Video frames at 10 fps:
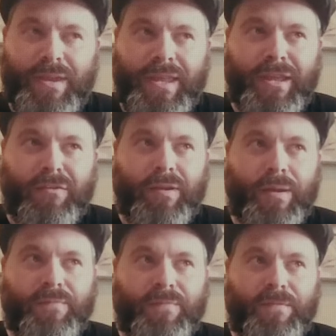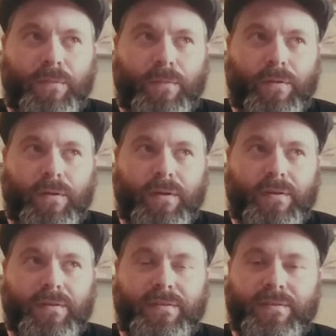HitGrab
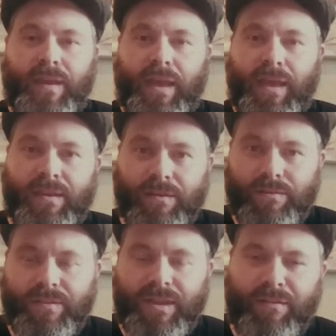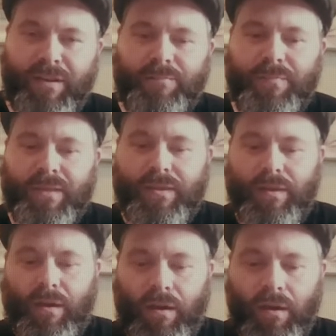for 10 years now. I'm
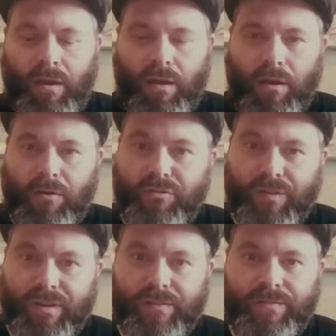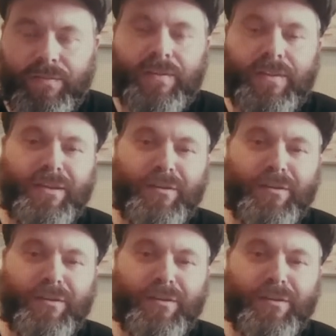the art director for Clan